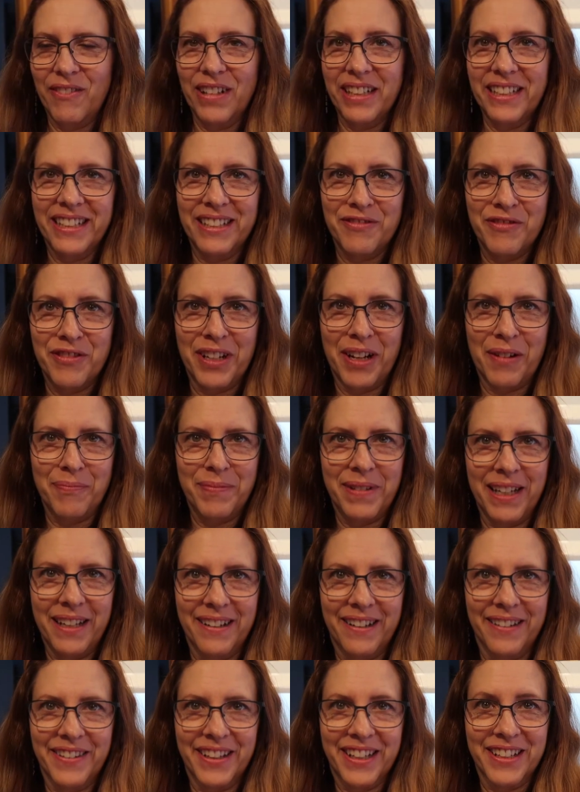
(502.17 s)
I wanted to give you an
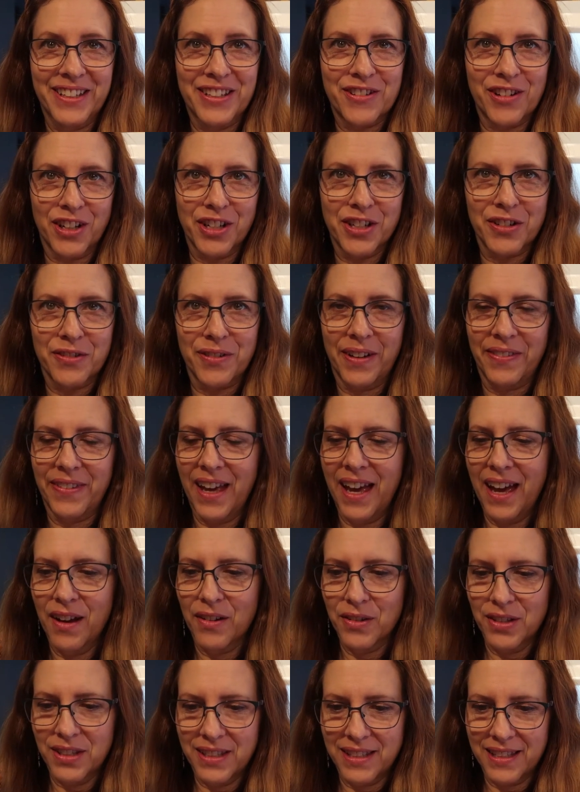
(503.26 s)
update on the construction around the
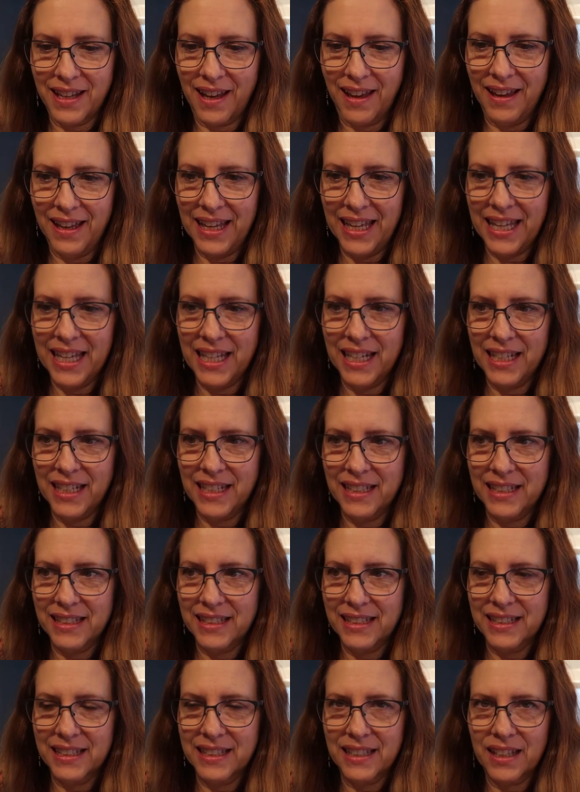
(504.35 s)
house. It
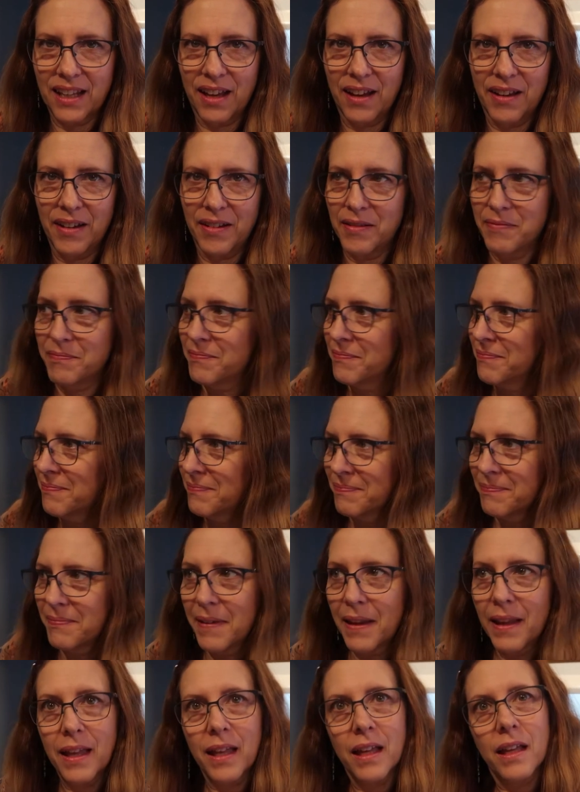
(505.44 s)
is um,
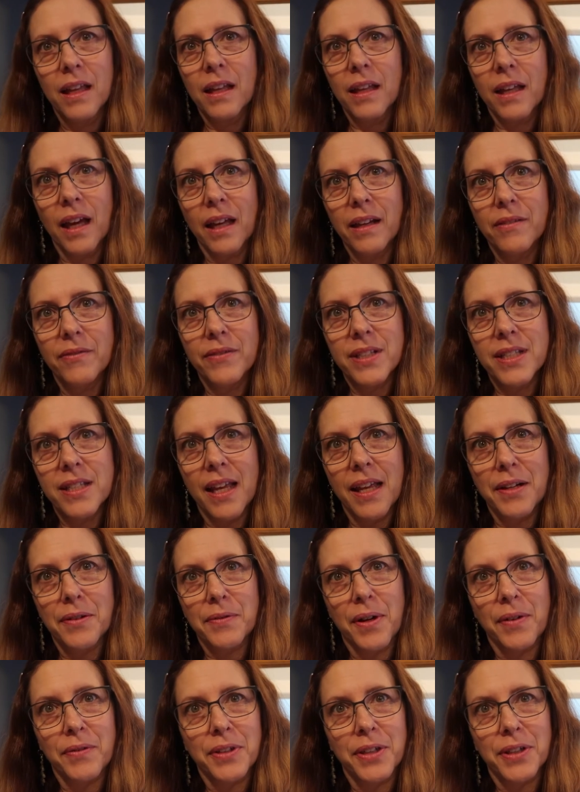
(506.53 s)
kind of
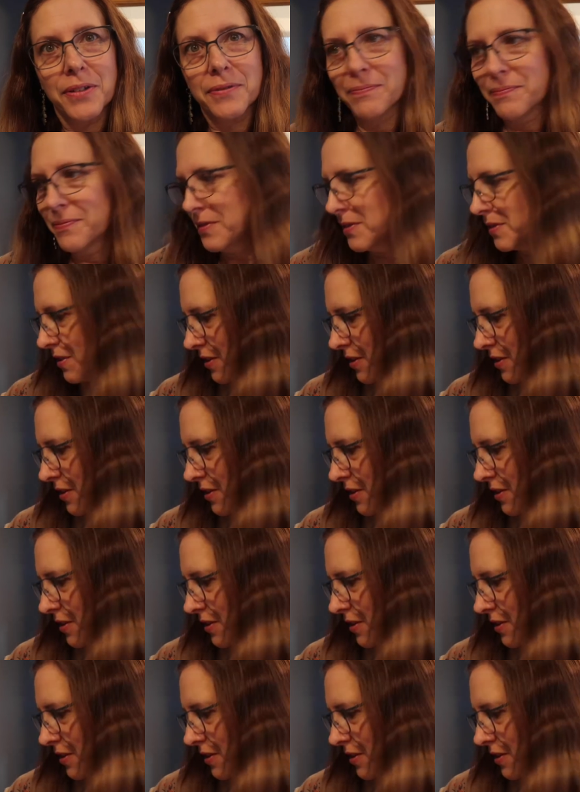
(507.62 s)
insane around here.